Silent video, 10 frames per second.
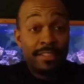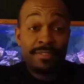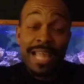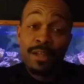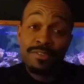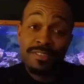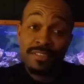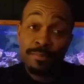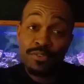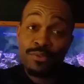1,000
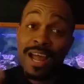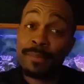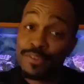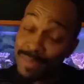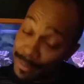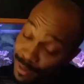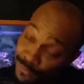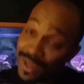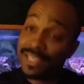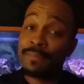subscribers, baby. I
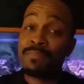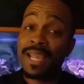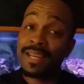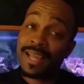finally made it.